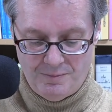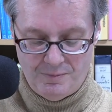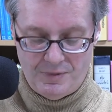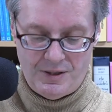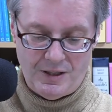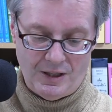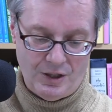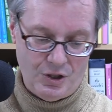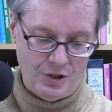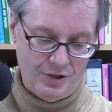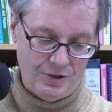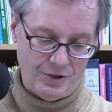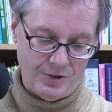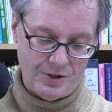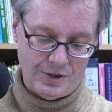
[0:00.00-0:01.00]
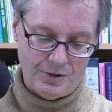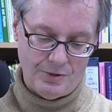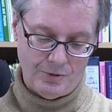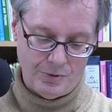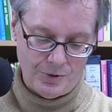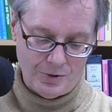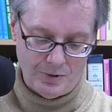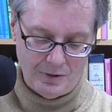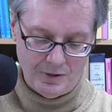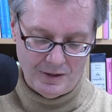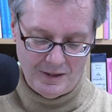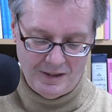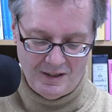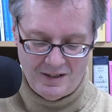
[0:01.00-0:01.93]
sections or so are sort of like,